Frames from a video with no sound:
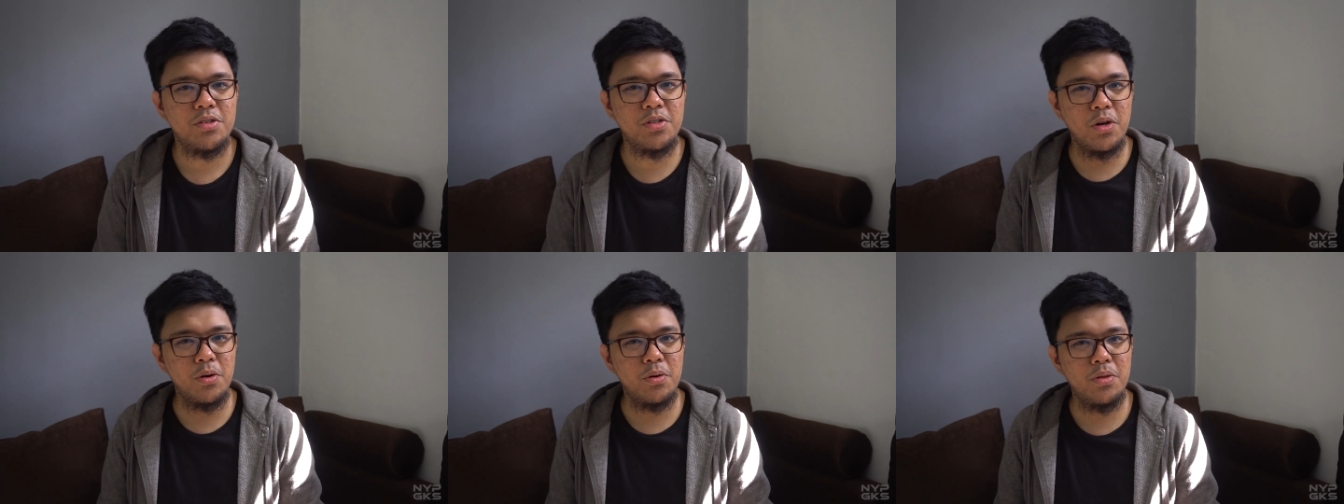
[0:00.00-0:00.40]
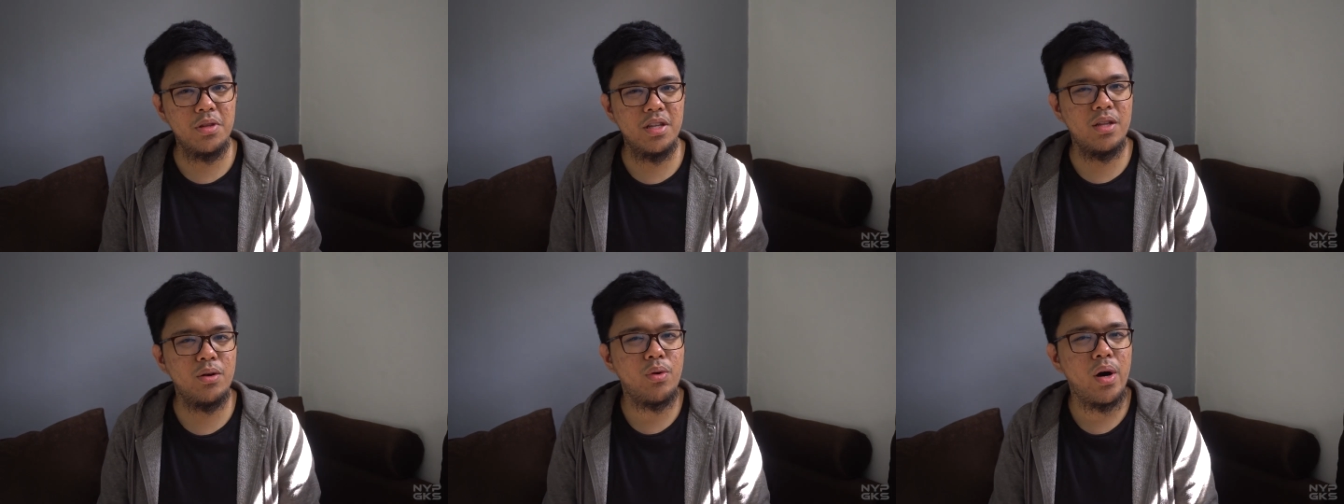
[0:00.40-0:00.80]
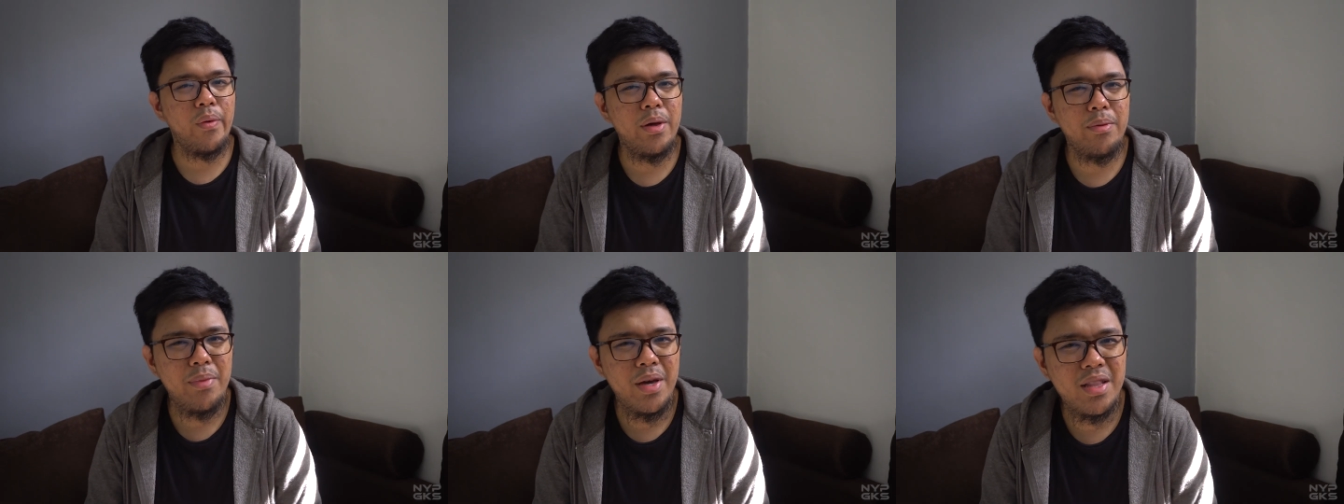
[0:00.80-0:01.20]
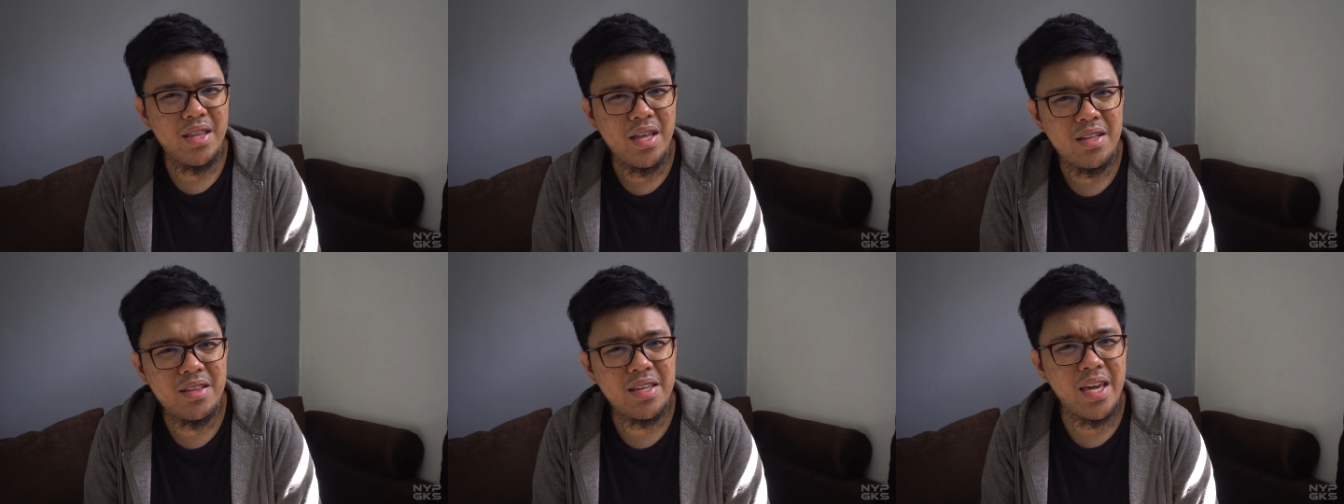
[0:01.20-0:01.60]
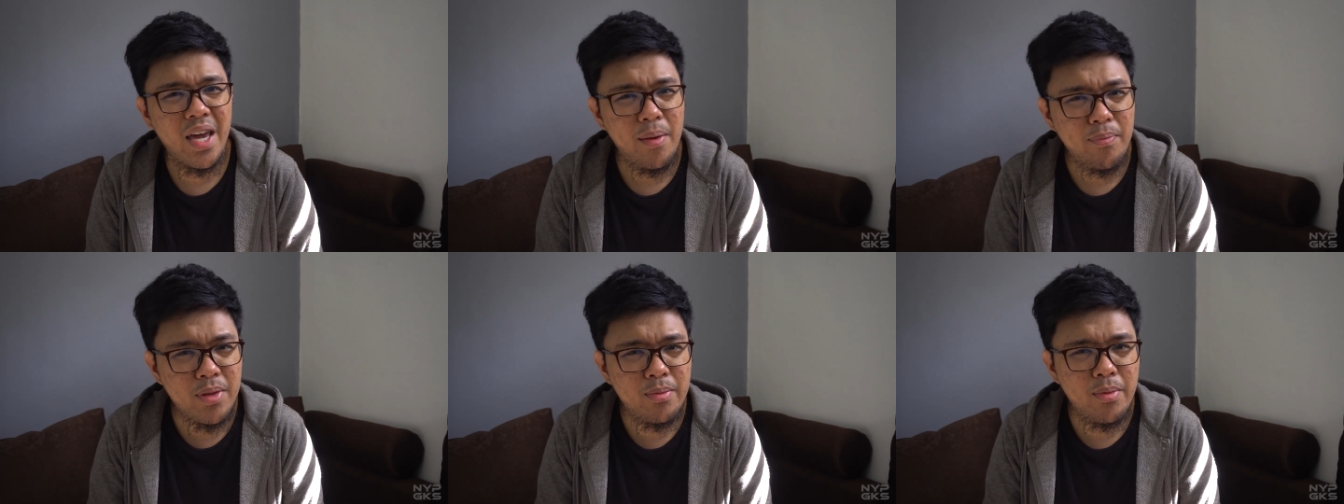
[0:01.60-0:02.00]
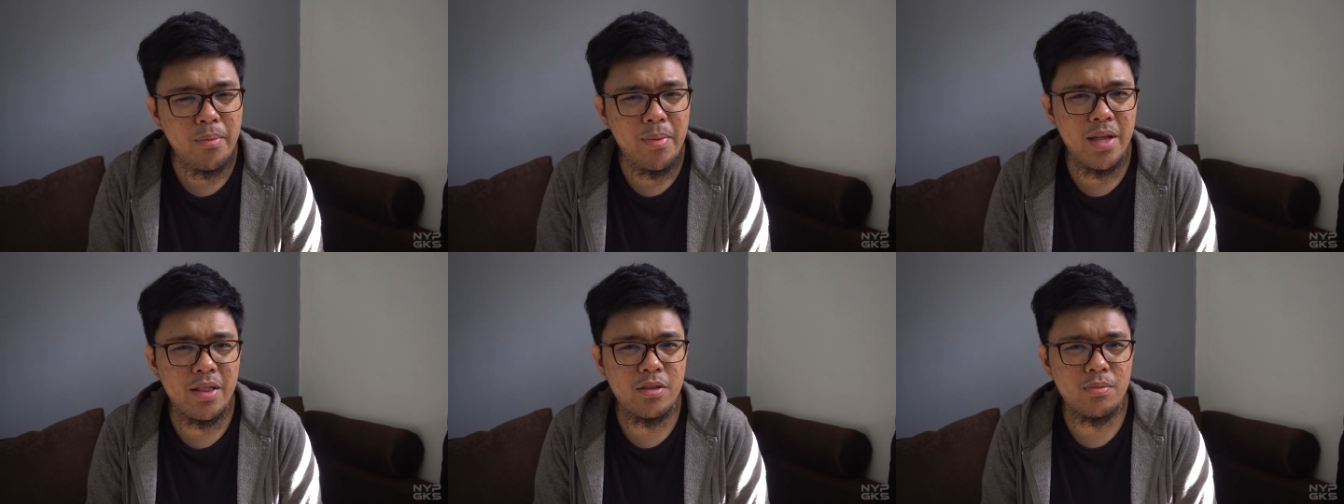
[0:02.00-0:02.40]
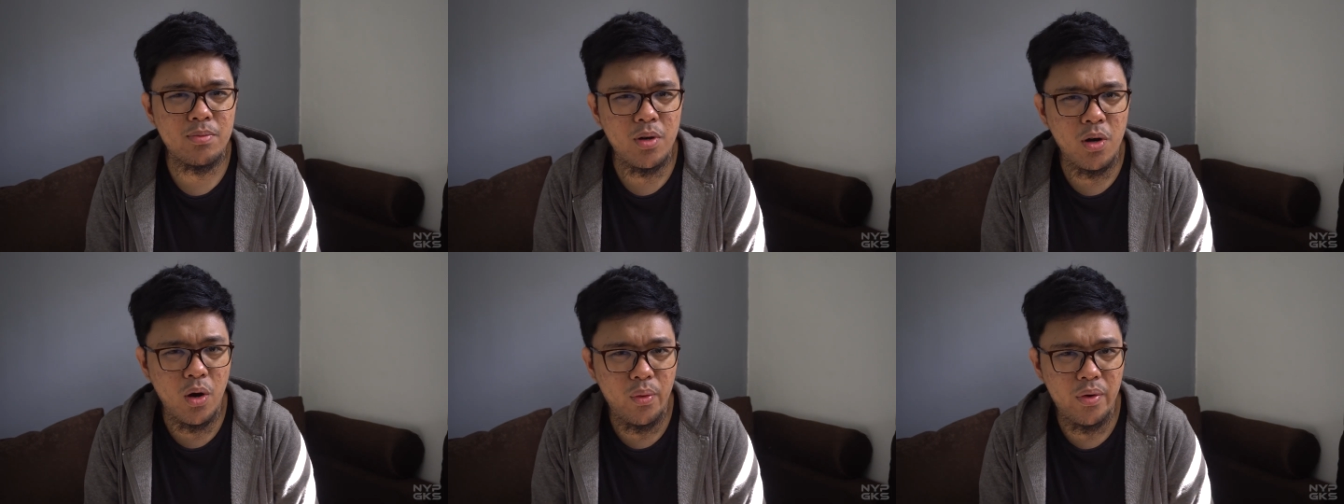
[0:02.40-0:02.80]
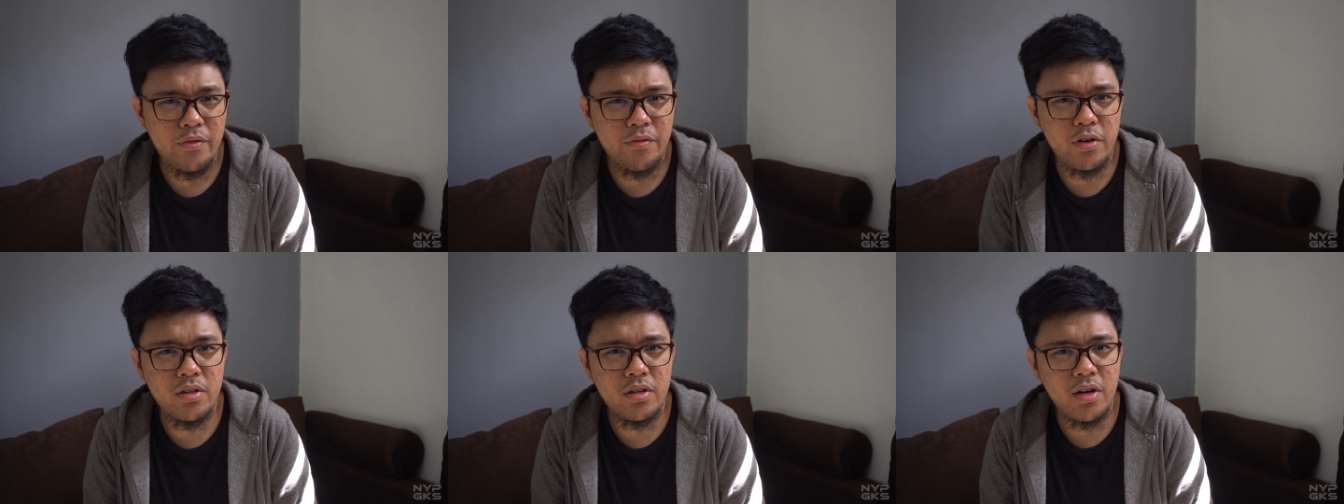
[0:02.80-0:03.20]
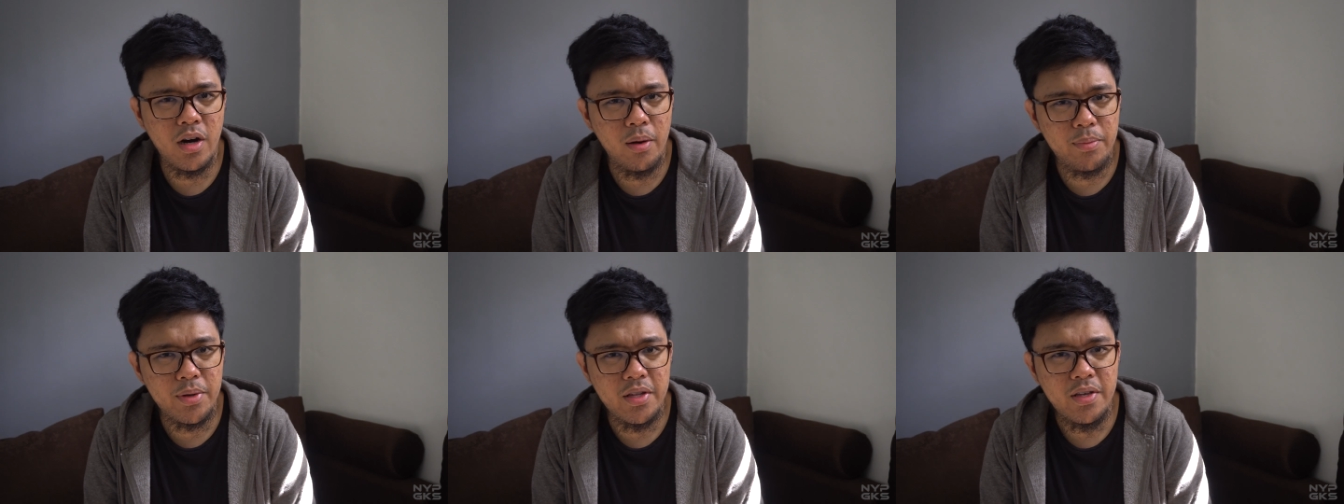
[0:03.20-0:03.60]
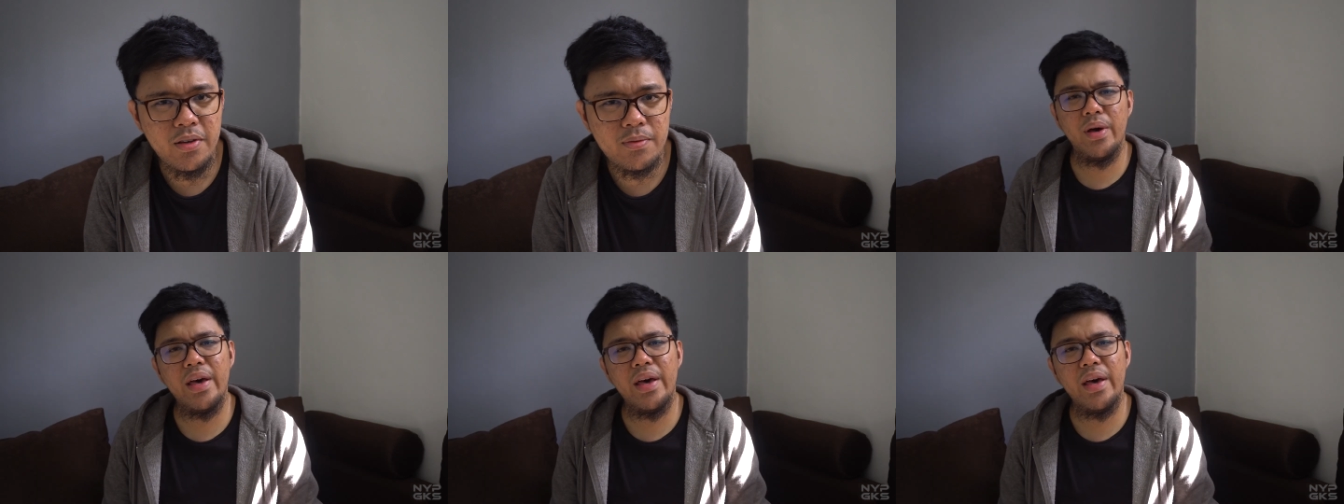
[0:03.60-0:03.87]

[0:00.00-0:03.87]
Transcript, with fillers: So, did the Huawei Mate 10 kept the momentum going for the company?